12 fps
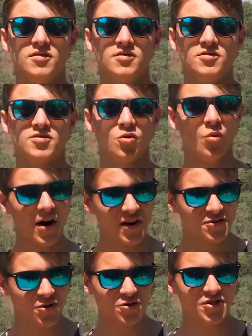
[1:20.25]
So why are
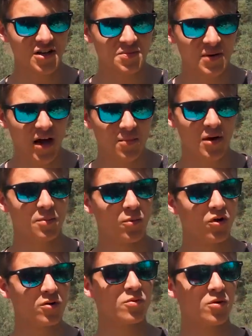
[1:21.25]
drone shots becoming
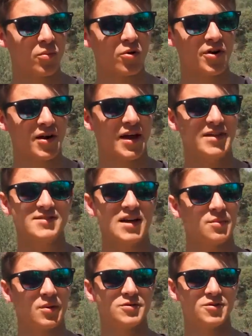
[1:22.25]
more and more boring as
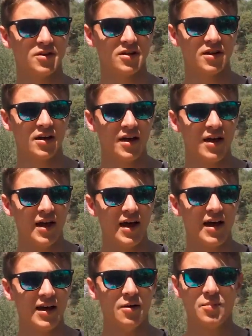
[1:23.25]
time goes on?
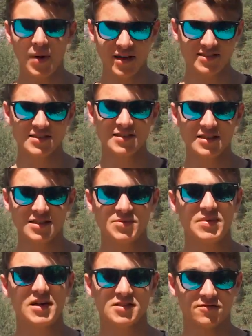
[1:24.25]
And basically that's
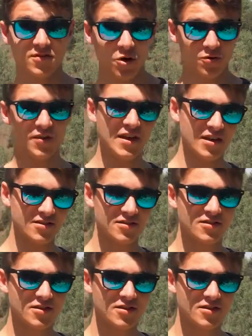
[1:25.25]
because of 2 things.